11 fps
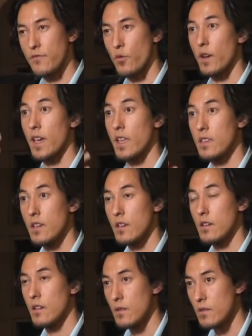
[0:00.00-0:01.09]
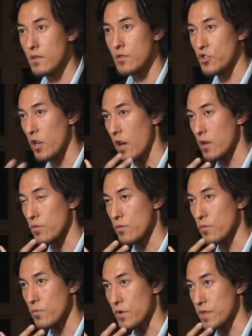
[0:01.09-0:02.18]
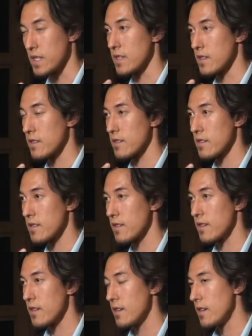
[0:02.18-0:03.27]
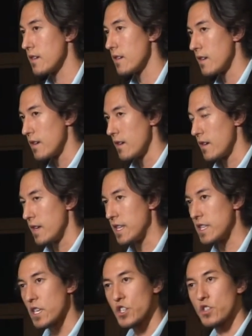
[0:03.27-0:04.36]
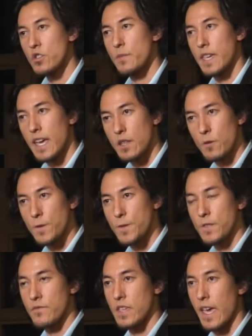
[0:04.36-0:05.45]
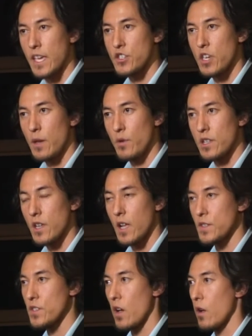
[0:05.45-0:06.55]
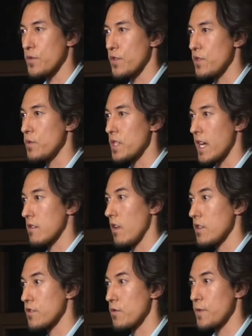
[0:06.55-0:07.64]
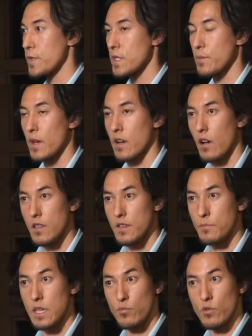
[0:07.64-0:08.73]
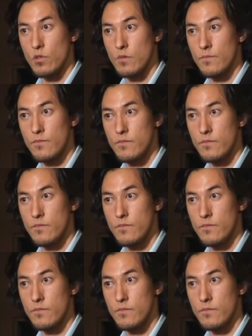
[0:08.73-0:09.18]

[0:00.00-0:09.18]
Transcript: forehead, jaw receding. In addition to the mechanical distance of the gas chamber, the Nazis also used psychological distance by calling people